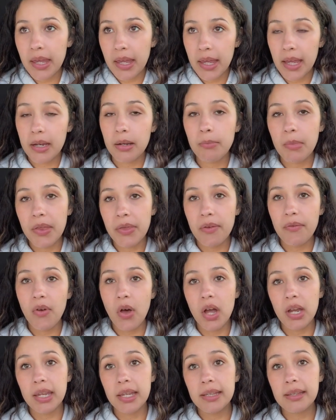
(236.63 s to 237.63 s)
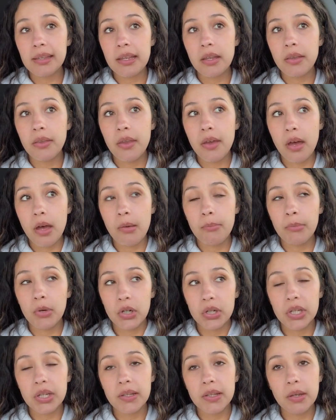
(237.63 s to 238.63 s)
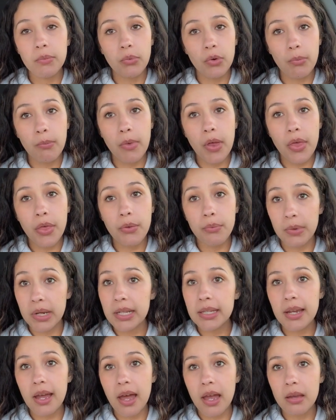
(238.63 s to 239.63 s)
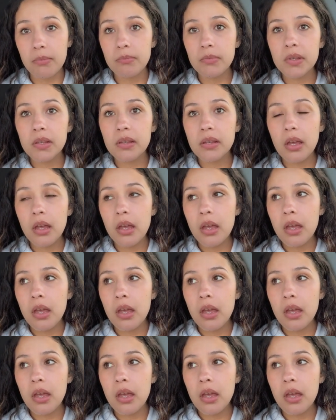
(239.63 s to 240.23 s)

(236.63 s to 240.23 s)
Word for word: in the month of August in the emergency room three times.